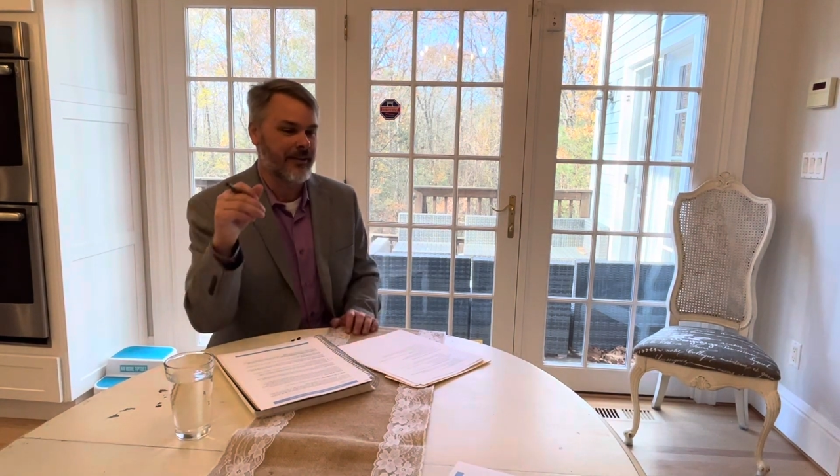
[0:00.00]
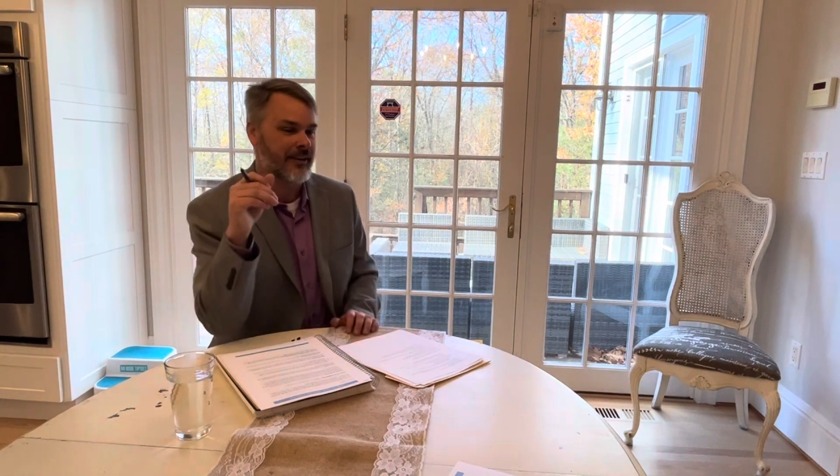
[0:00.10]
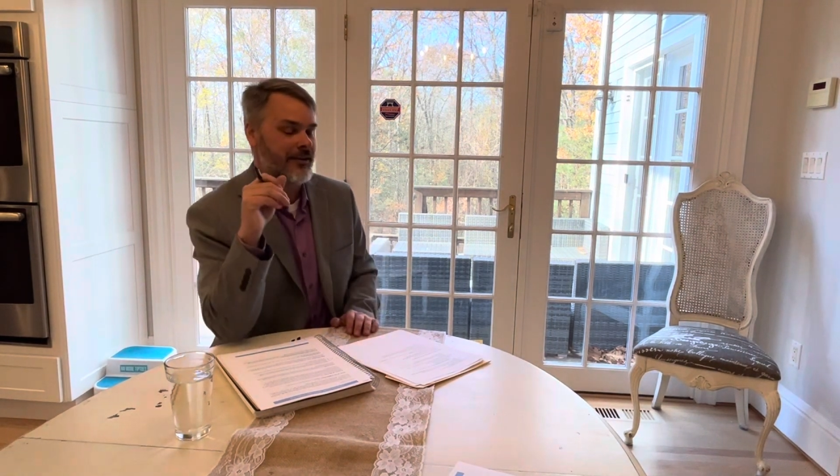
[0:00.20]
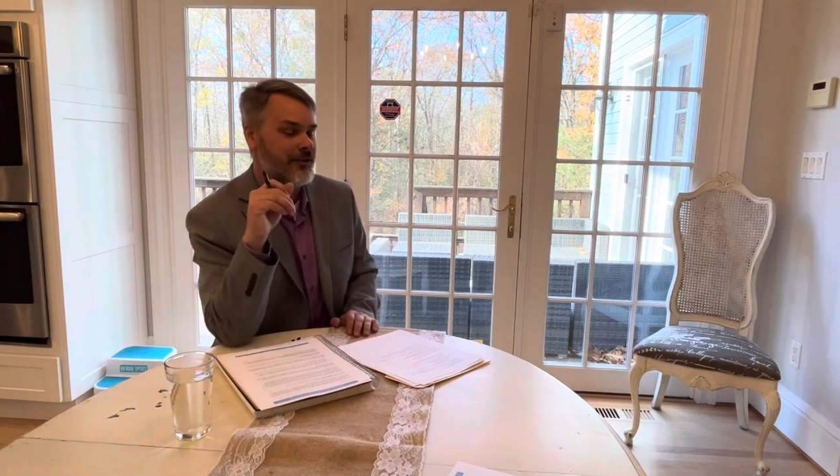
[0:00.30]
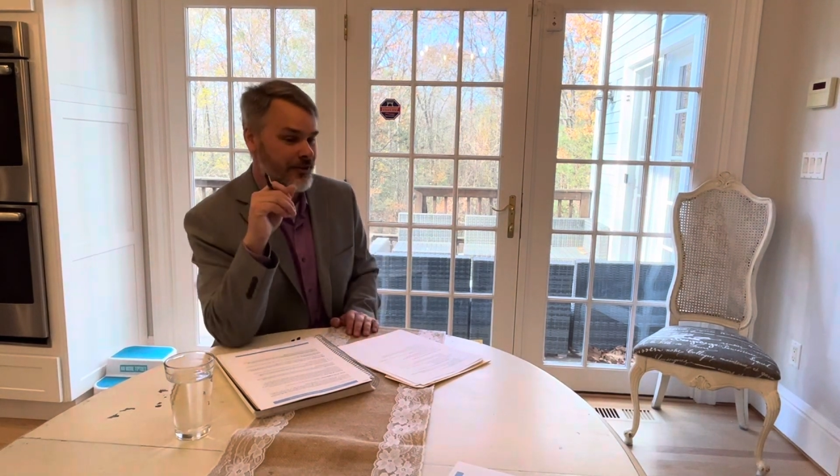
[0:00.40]

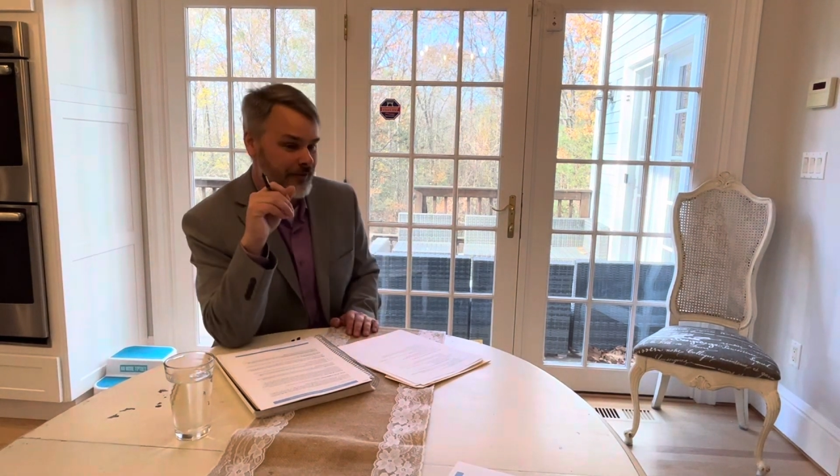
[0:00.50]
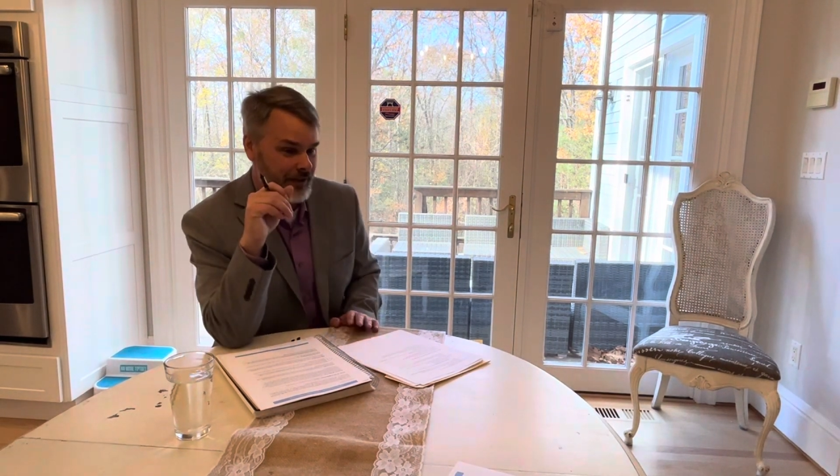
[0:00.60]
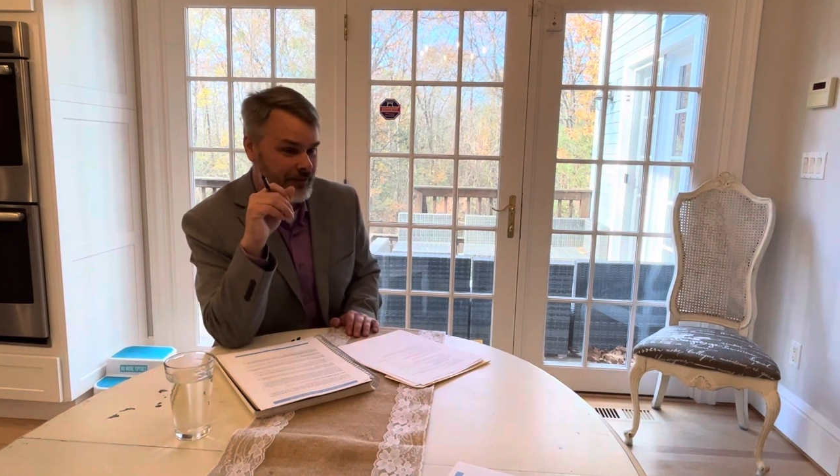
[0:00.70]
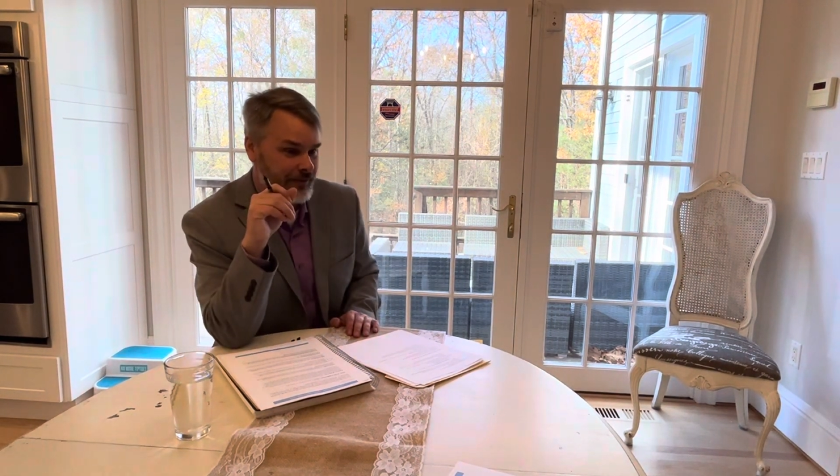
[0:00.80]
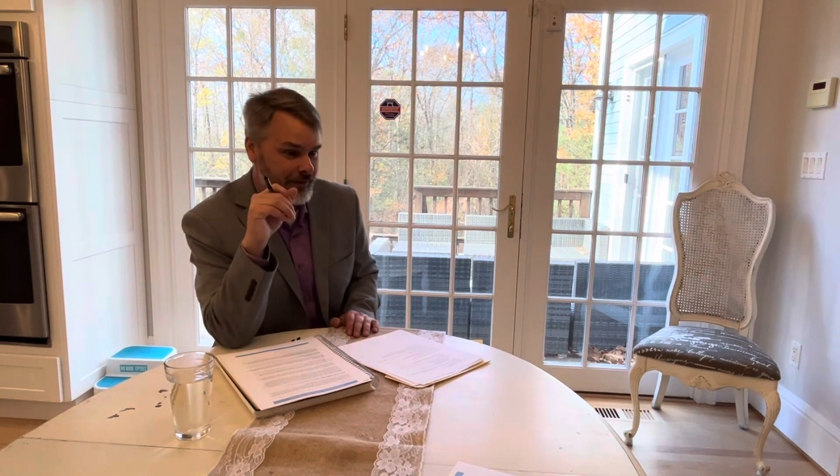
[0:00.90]

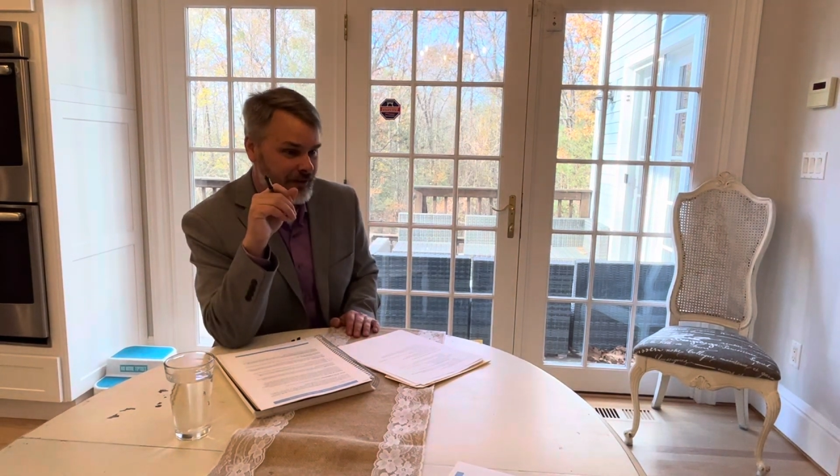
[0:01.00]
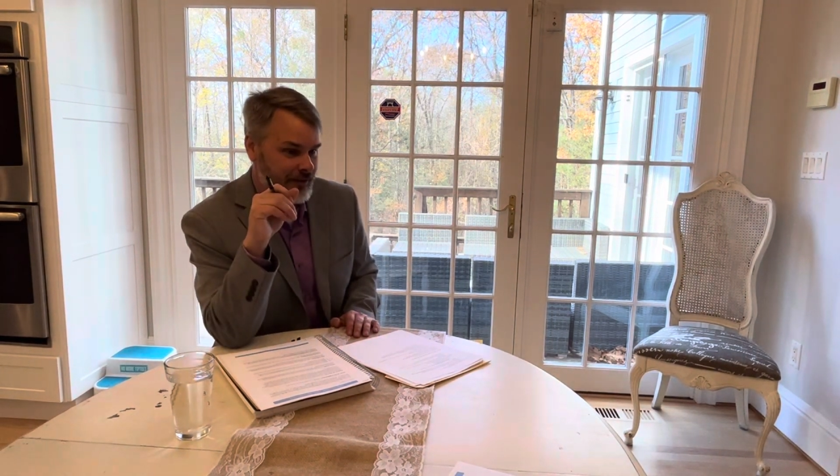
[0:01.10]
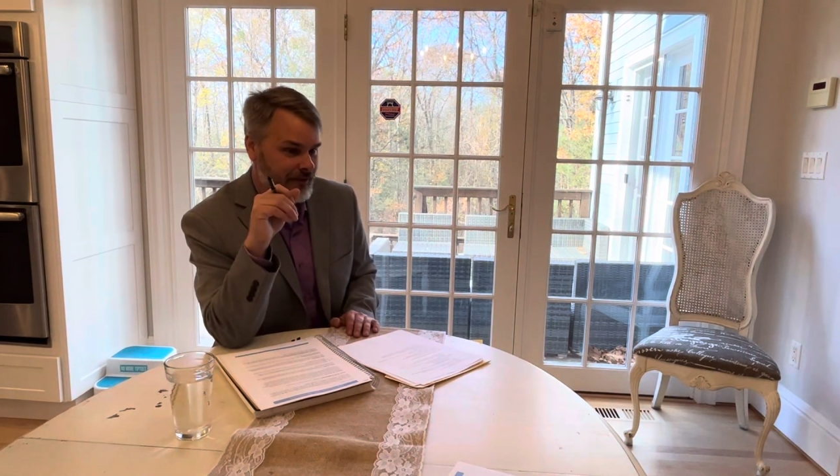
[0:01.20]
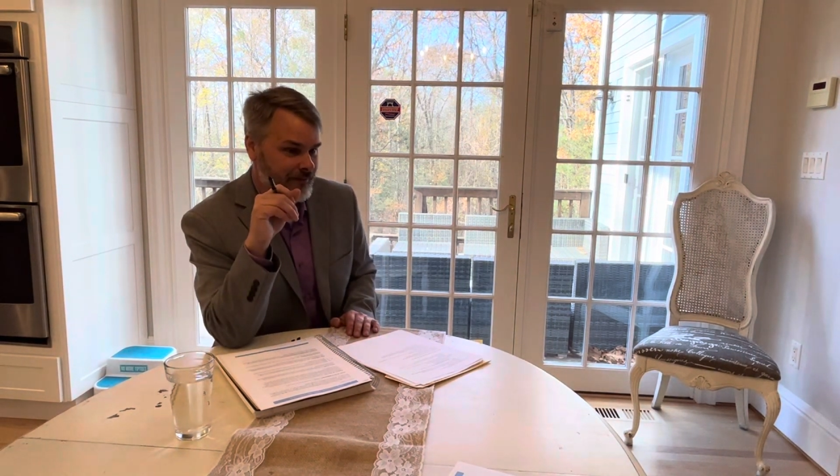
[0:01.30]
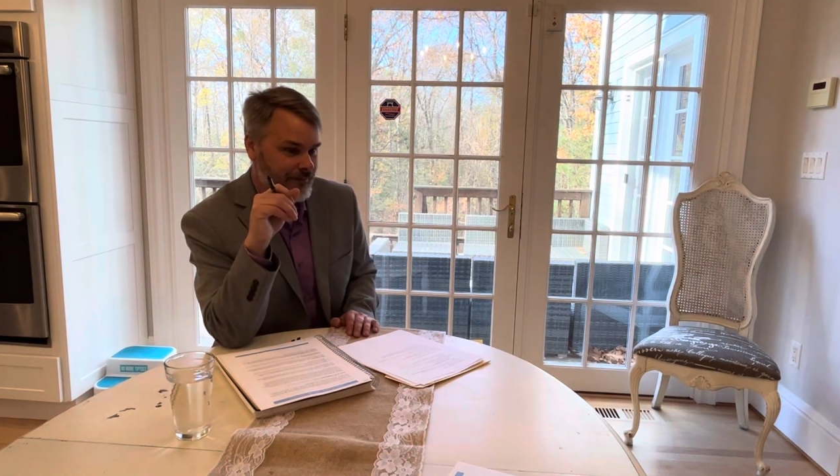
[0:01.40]
conservative,
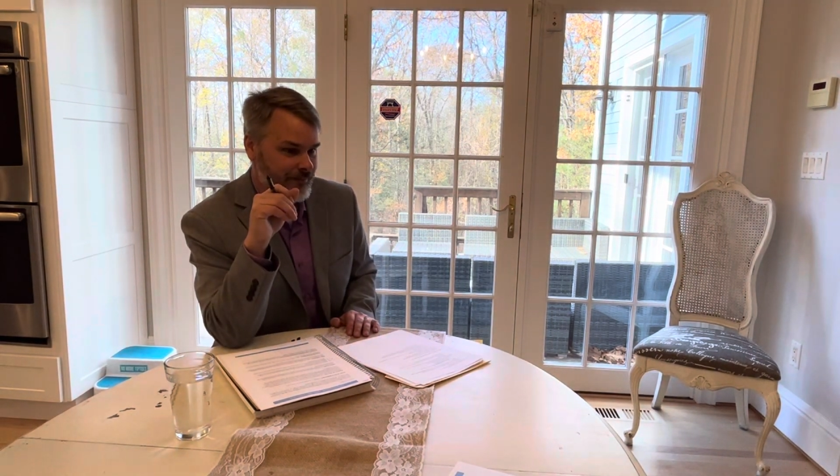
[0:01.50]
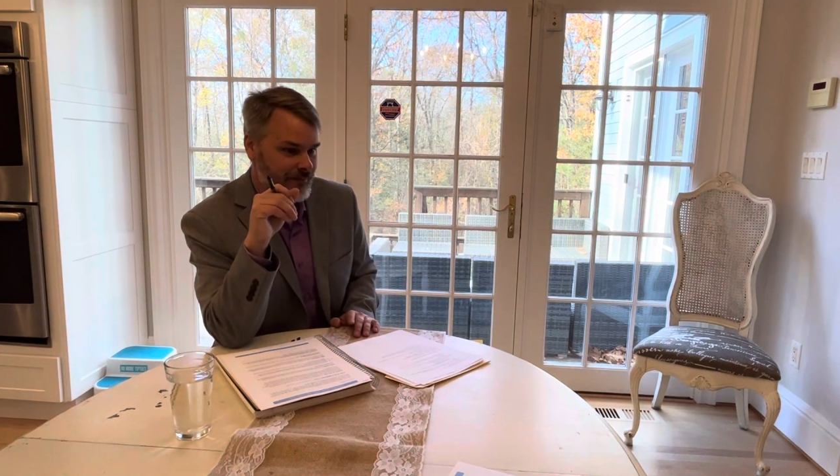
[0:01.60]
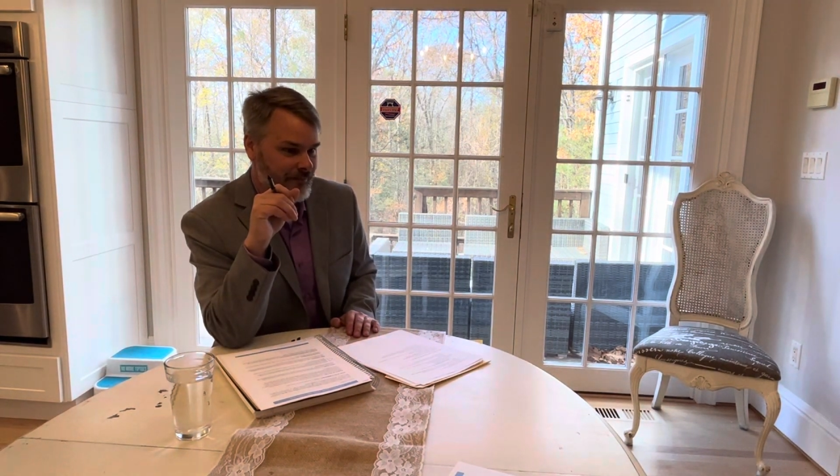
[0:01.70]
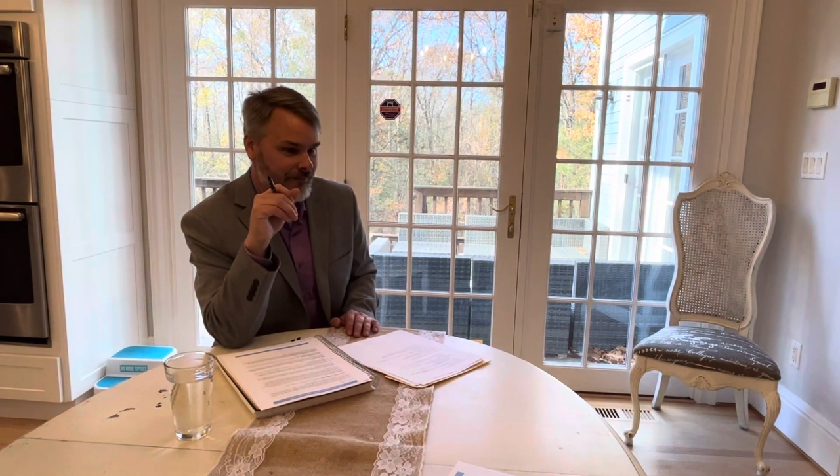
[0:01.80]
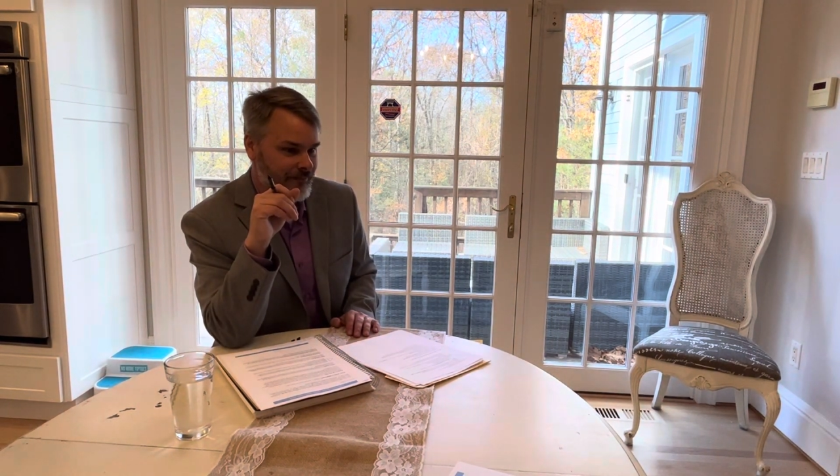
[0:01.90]

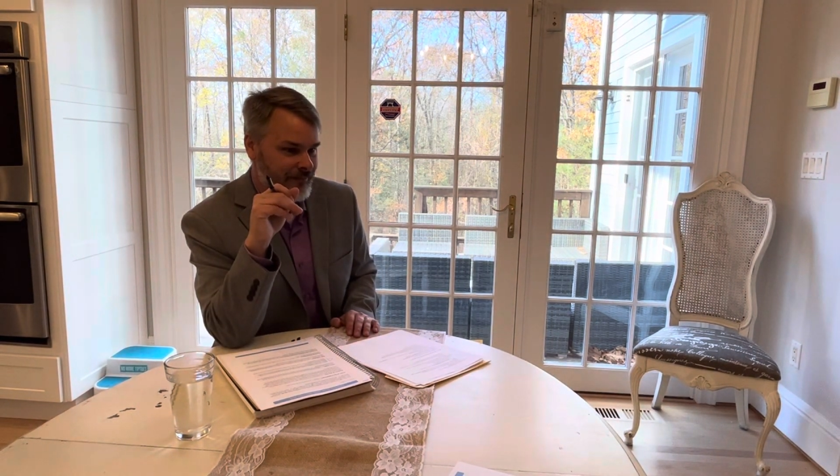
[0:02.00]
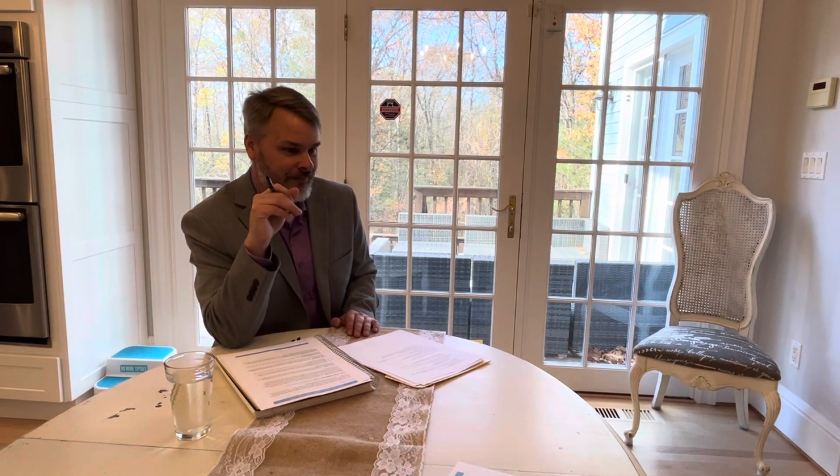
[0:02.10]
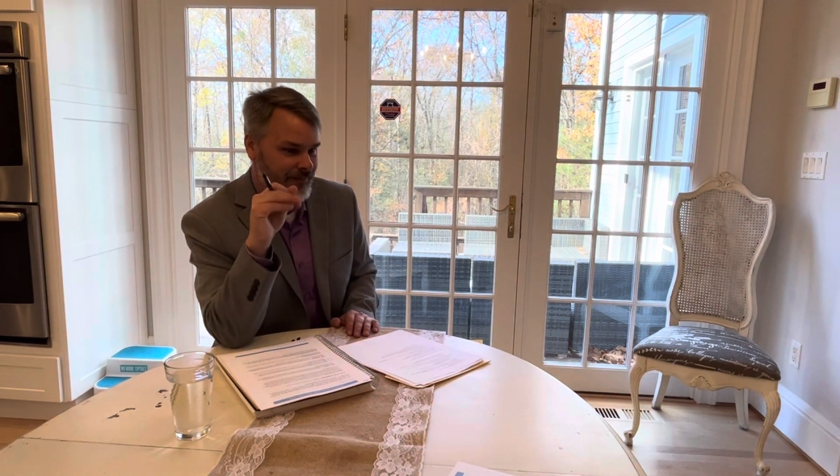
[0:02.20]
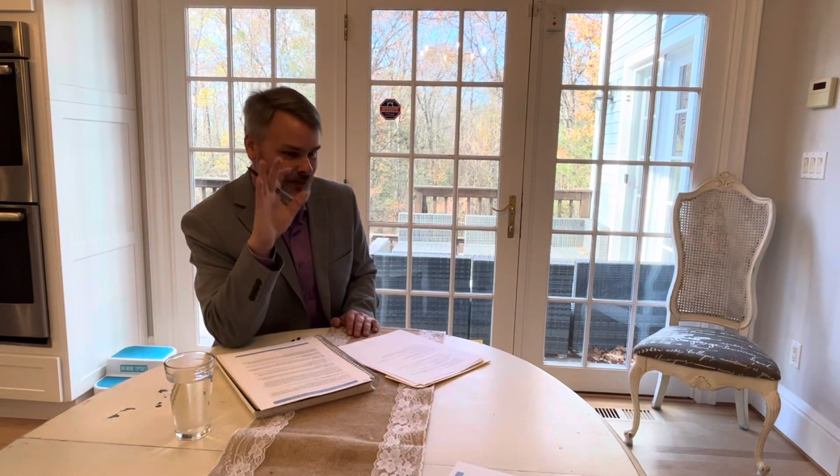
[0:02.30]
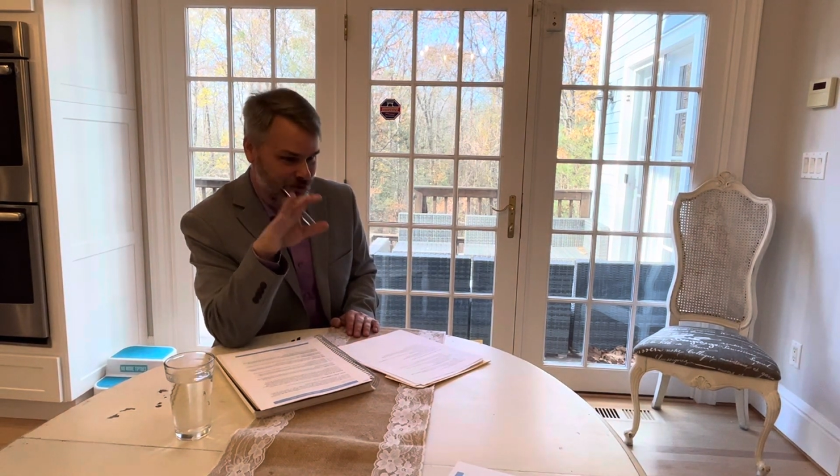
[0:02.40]
which